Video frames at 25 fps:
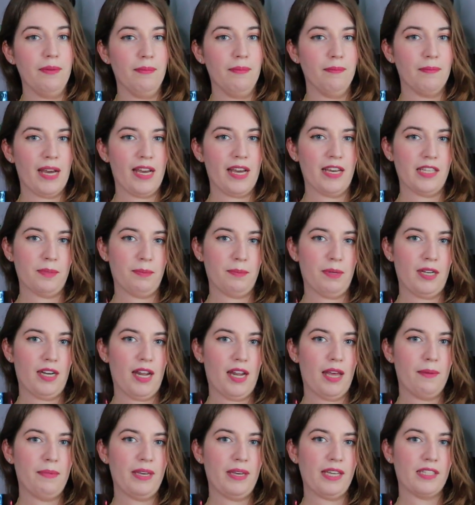my husband and
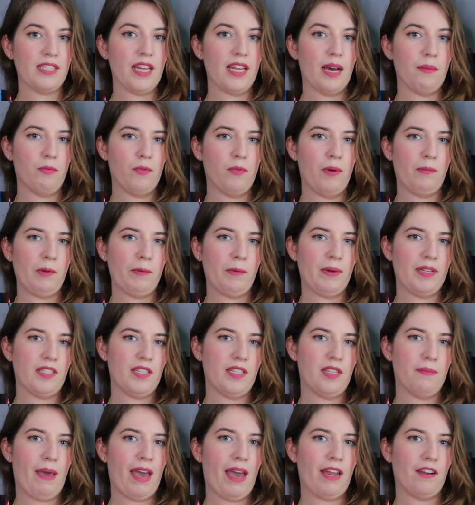I picked up when we went
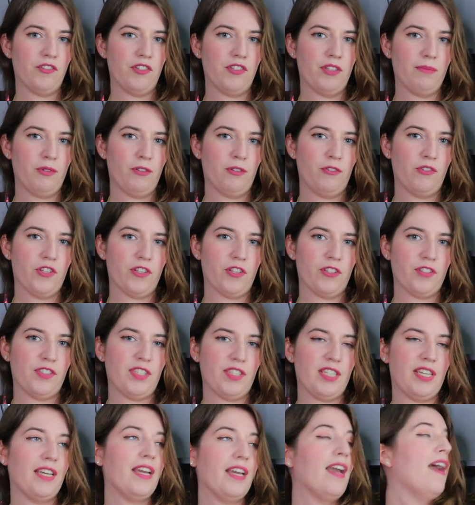to the Battleship, New
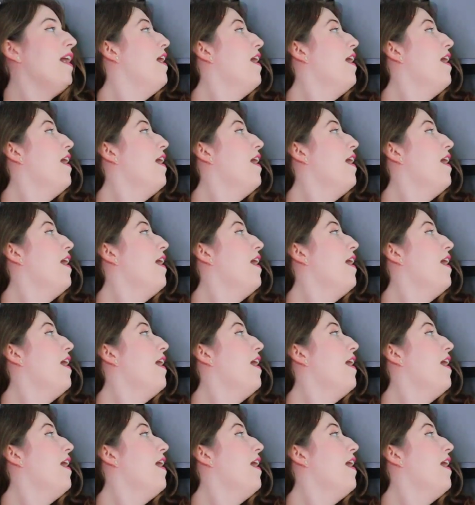Jersey.